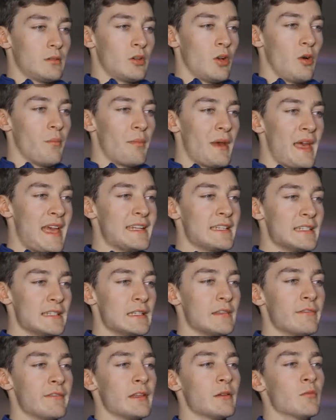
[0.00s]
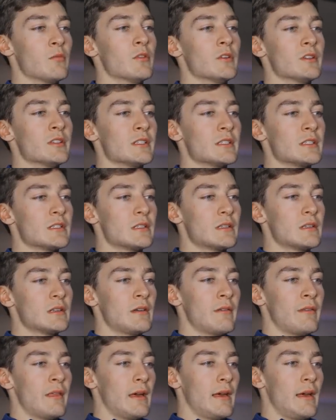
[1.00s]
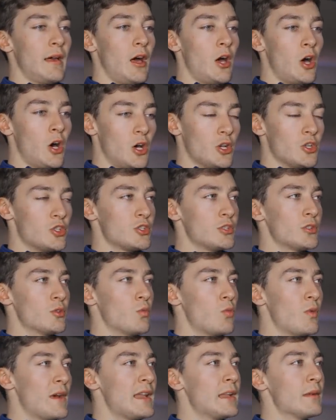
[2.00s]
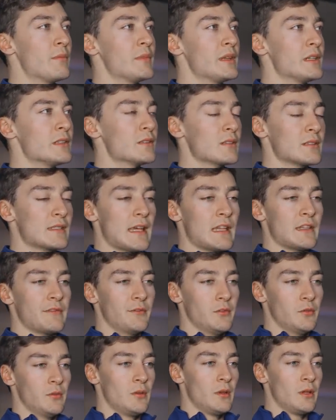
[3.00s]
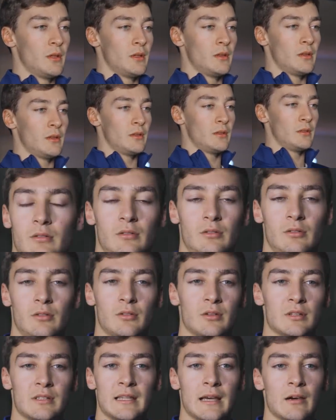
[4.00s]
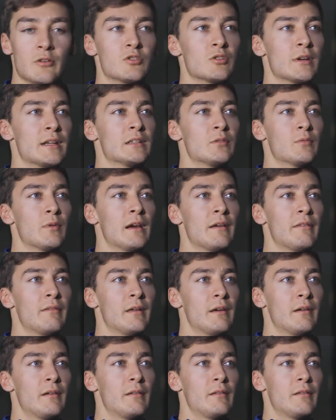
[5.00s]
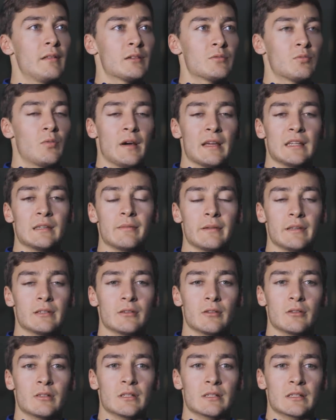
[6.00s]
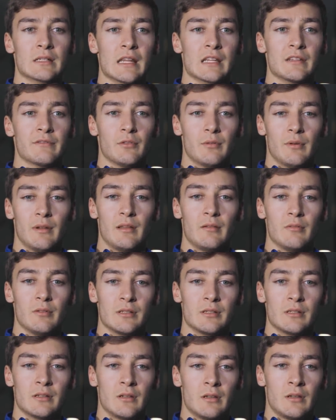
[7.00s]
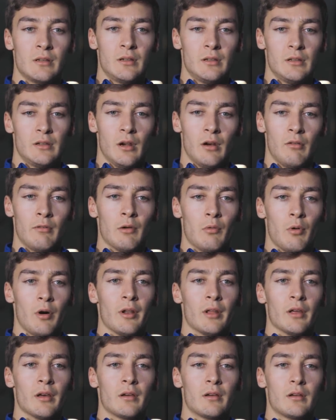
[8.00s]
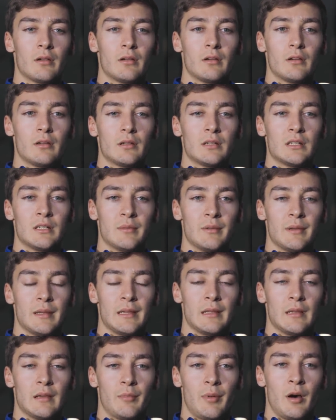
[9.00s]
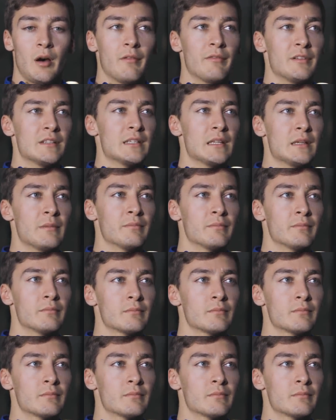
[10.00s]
competitive he was, that urge to win and be successful. You could tell straight away that that's why he's been so successful, and it was, you know, a real honour to be a part of his team.